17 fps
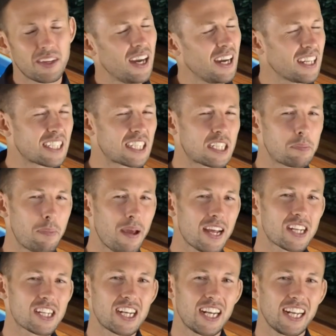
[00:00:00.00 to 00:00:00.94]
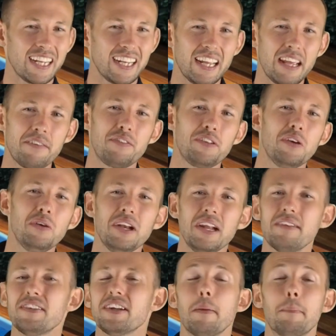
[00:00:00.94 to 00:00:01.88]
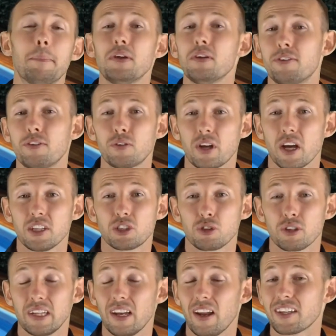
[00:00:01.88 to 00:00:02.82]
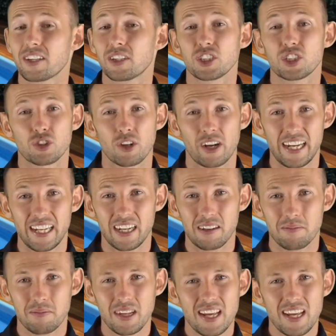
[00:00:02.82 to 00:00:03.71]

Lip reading: especially if you live in a beautiful country like Australia,